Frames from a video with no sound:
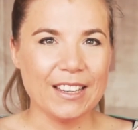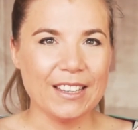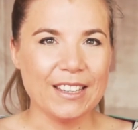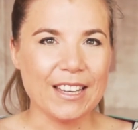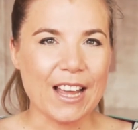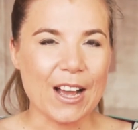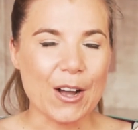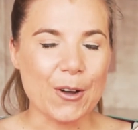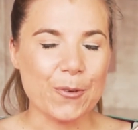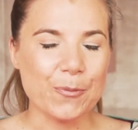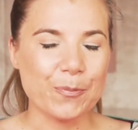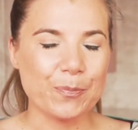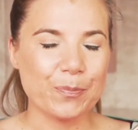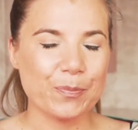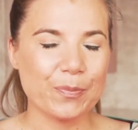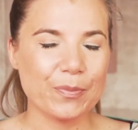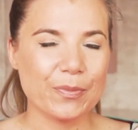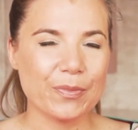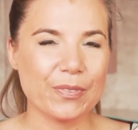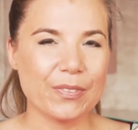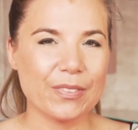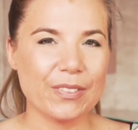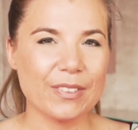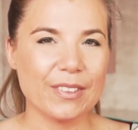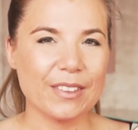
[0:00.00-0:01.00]
Now,
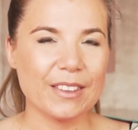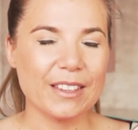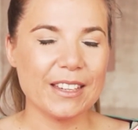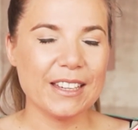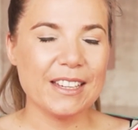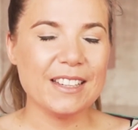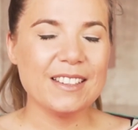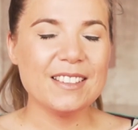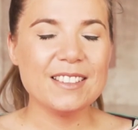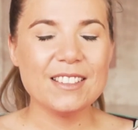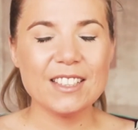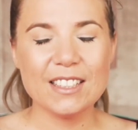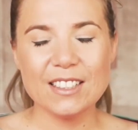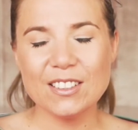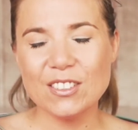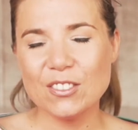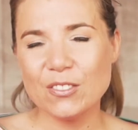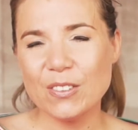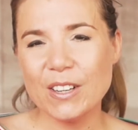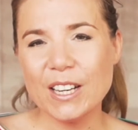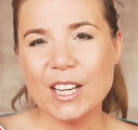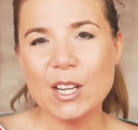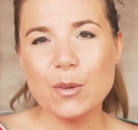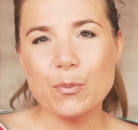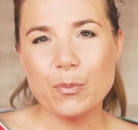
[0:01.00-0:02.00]

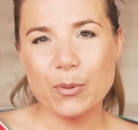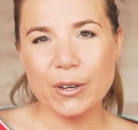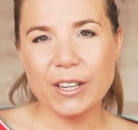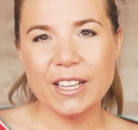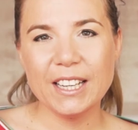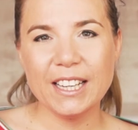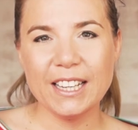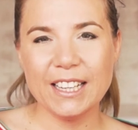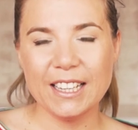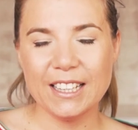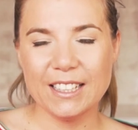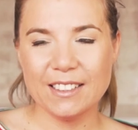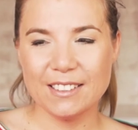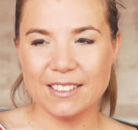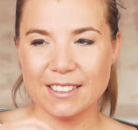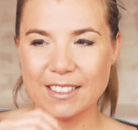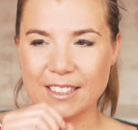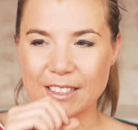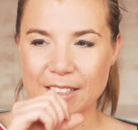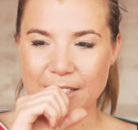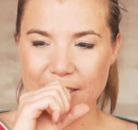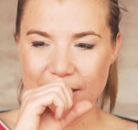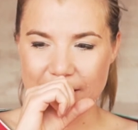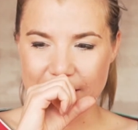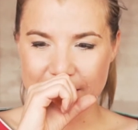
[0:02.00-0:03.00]
it's really pretty
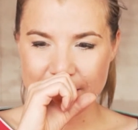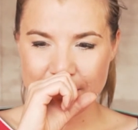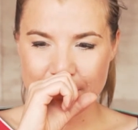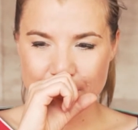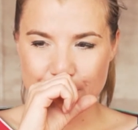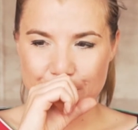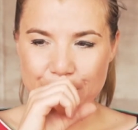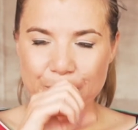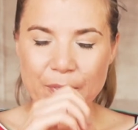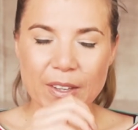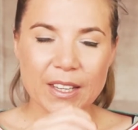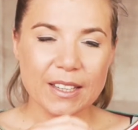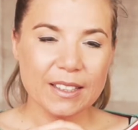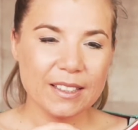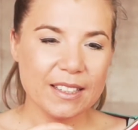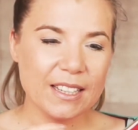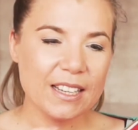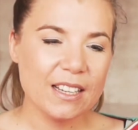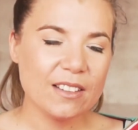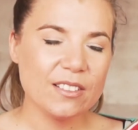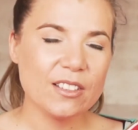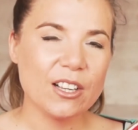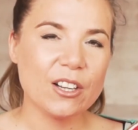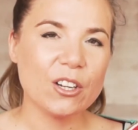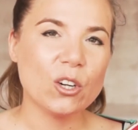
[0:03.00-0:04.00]
easy.
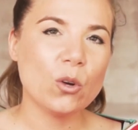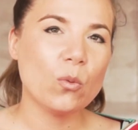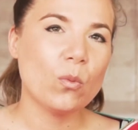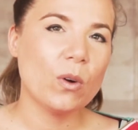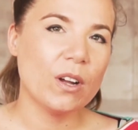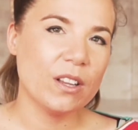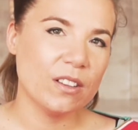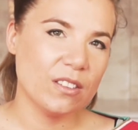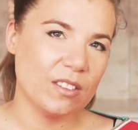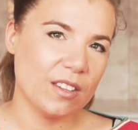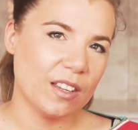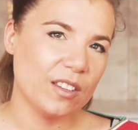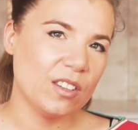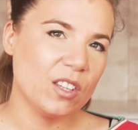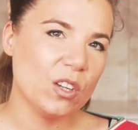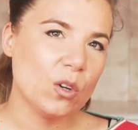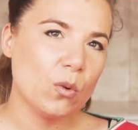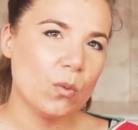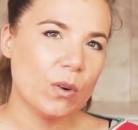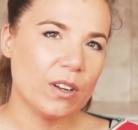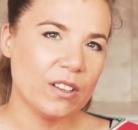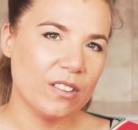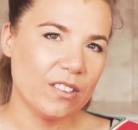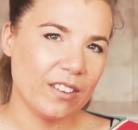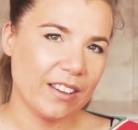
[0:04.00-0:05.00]
These are the ones that you
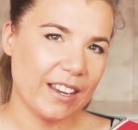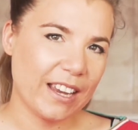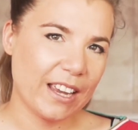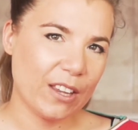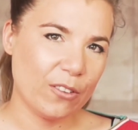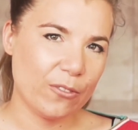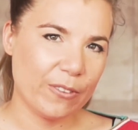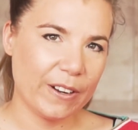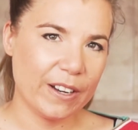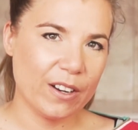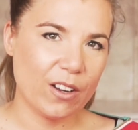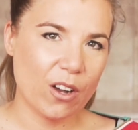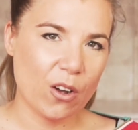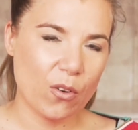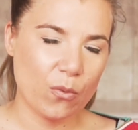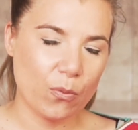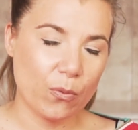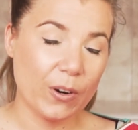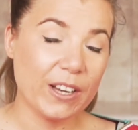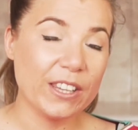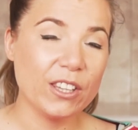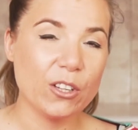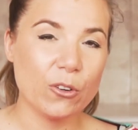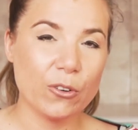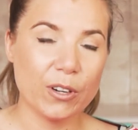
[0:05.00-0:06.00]
want to get rid
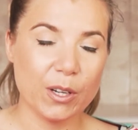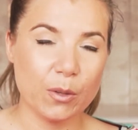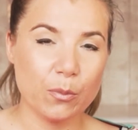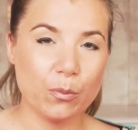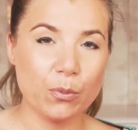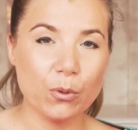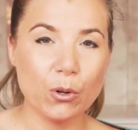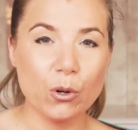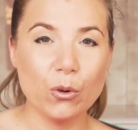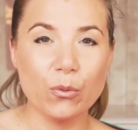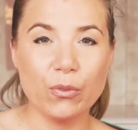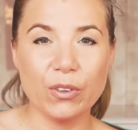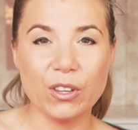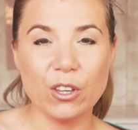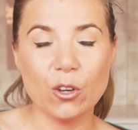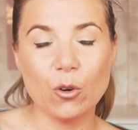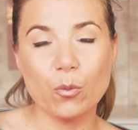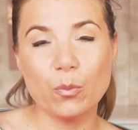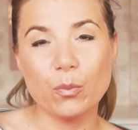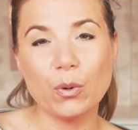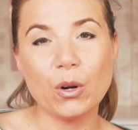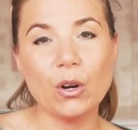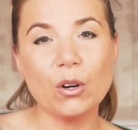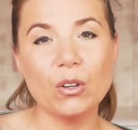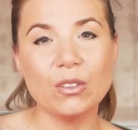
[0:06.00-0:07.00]
of when you're improving
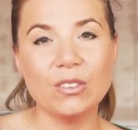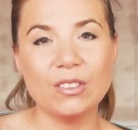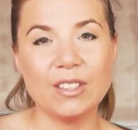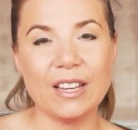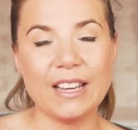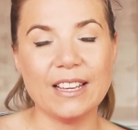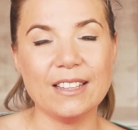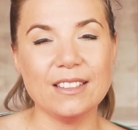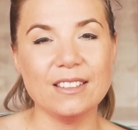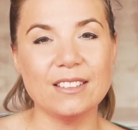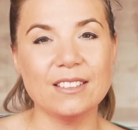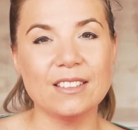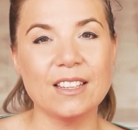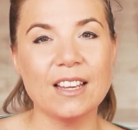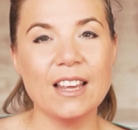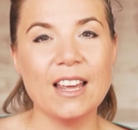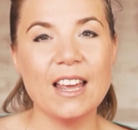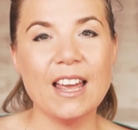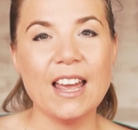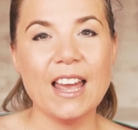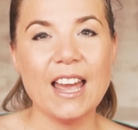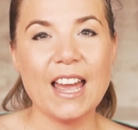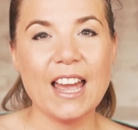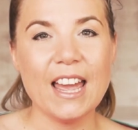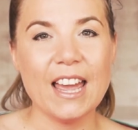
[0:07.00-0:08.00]
your process.
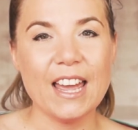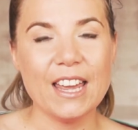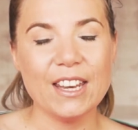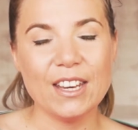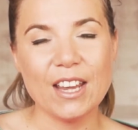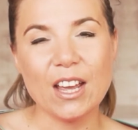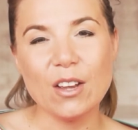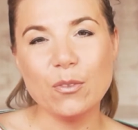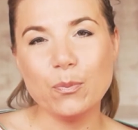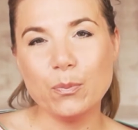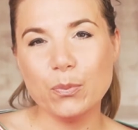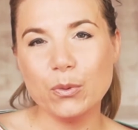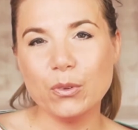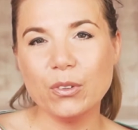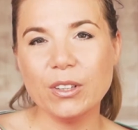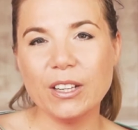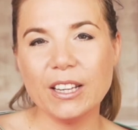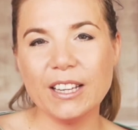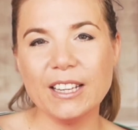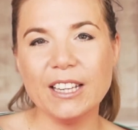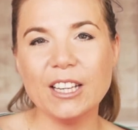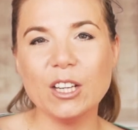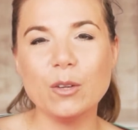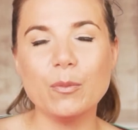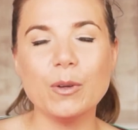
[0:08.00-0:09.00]
And I've
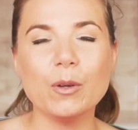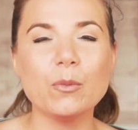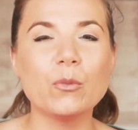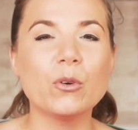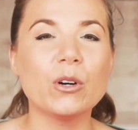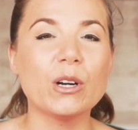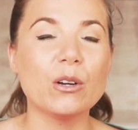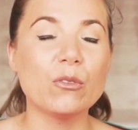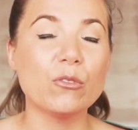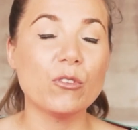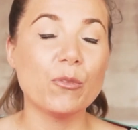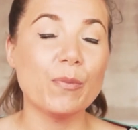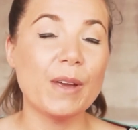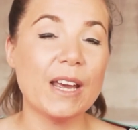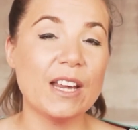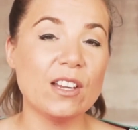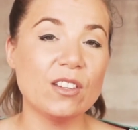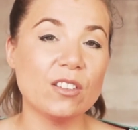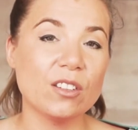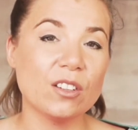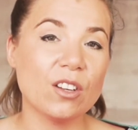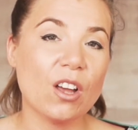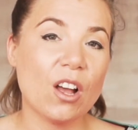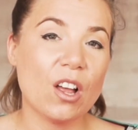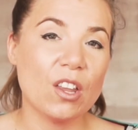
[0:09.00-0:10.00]
put a little bit more
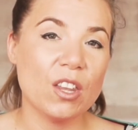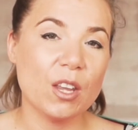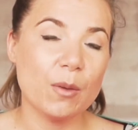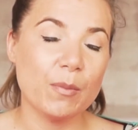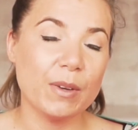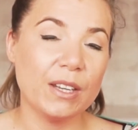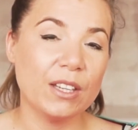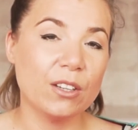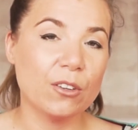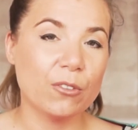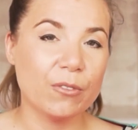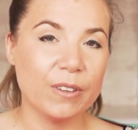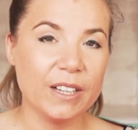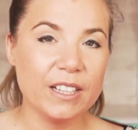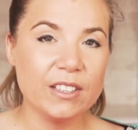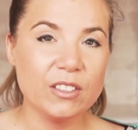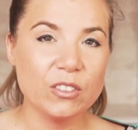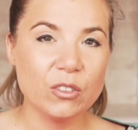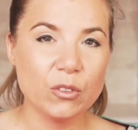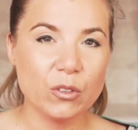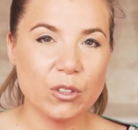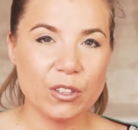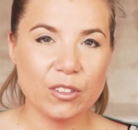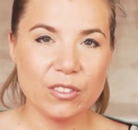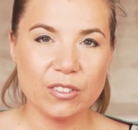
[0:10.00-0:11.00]
information on them in the
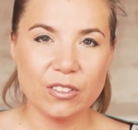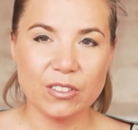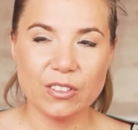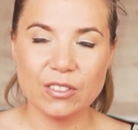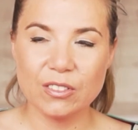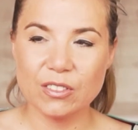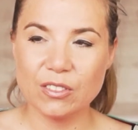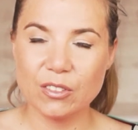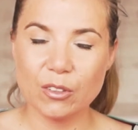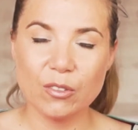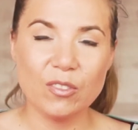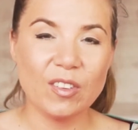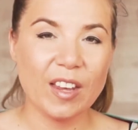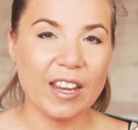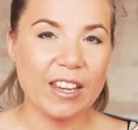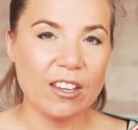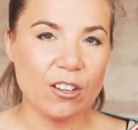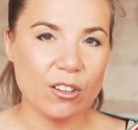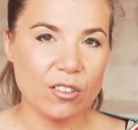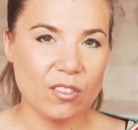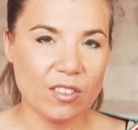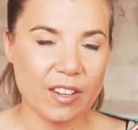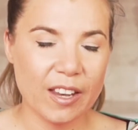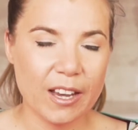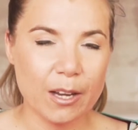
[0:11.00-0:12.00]
resources, so
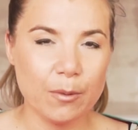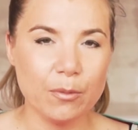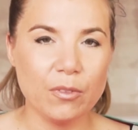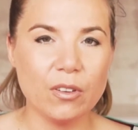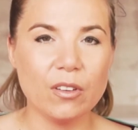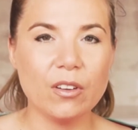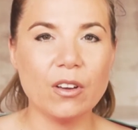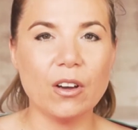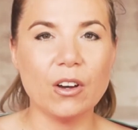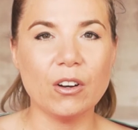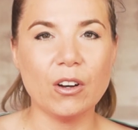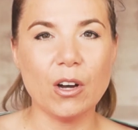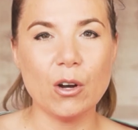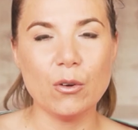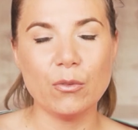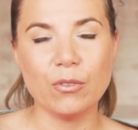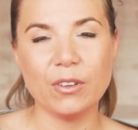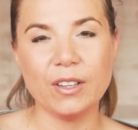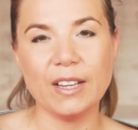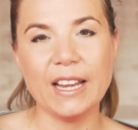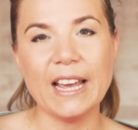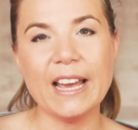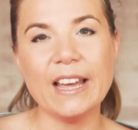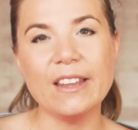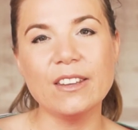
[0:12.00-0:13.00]
take your time to go
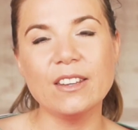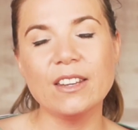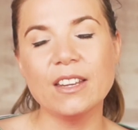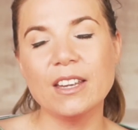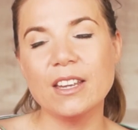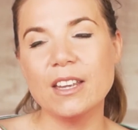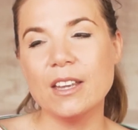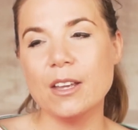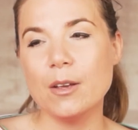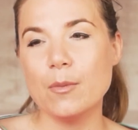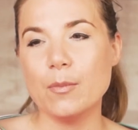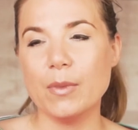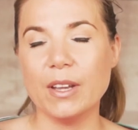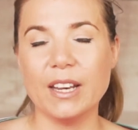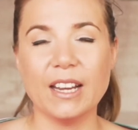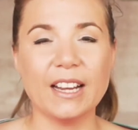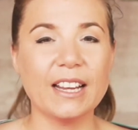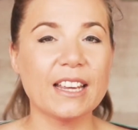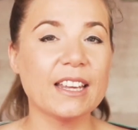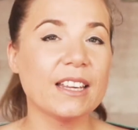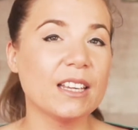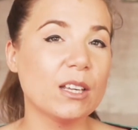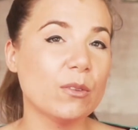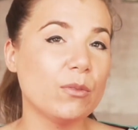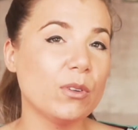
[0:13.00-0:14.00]
over that. But I
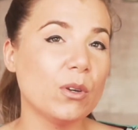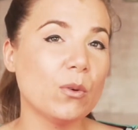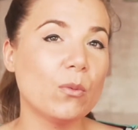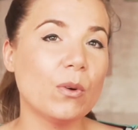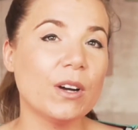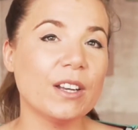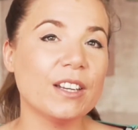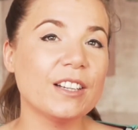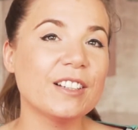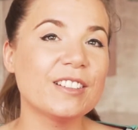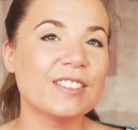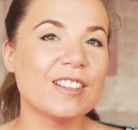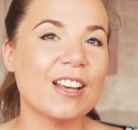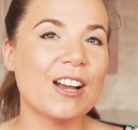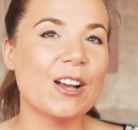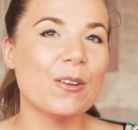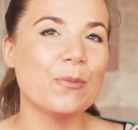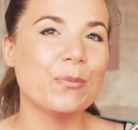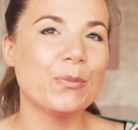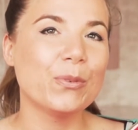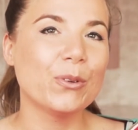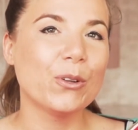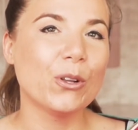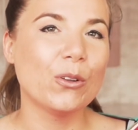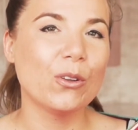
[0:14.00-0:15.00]
can give you one
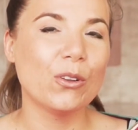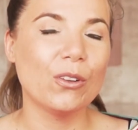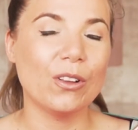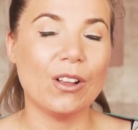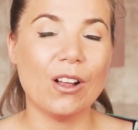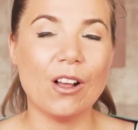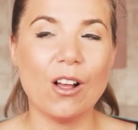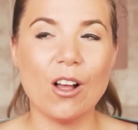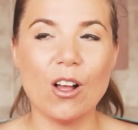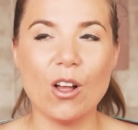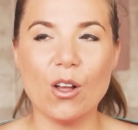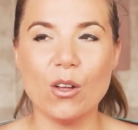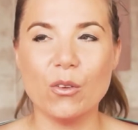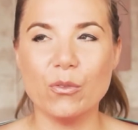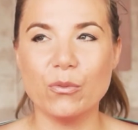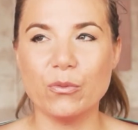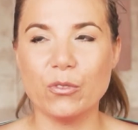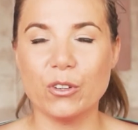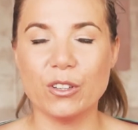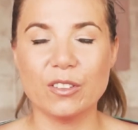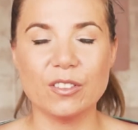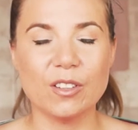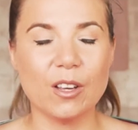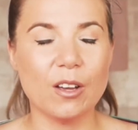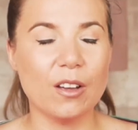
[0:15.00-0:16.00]
example of
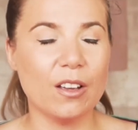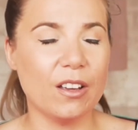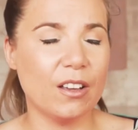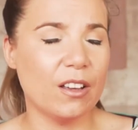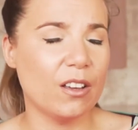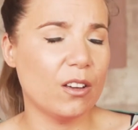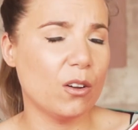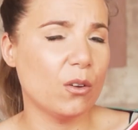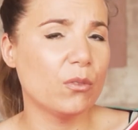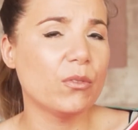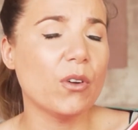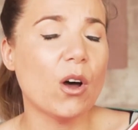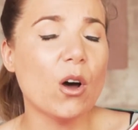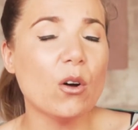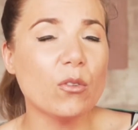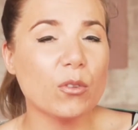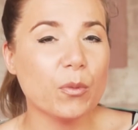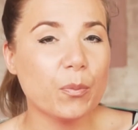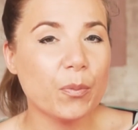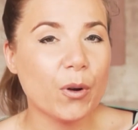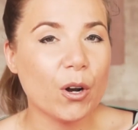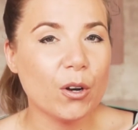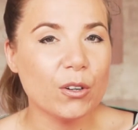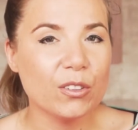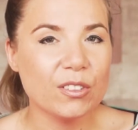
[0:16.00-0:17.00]

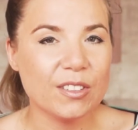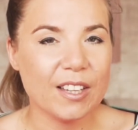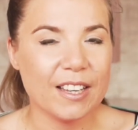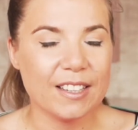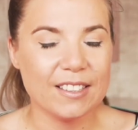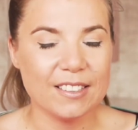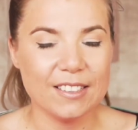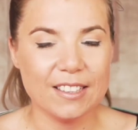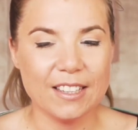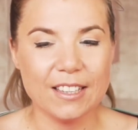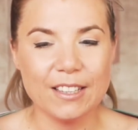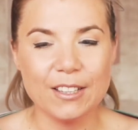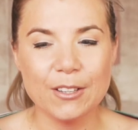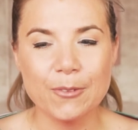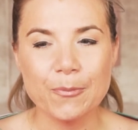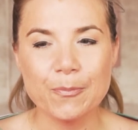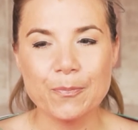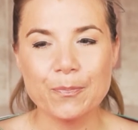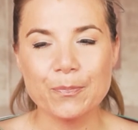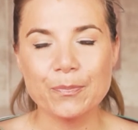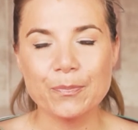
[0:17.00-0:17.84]
overprocessing,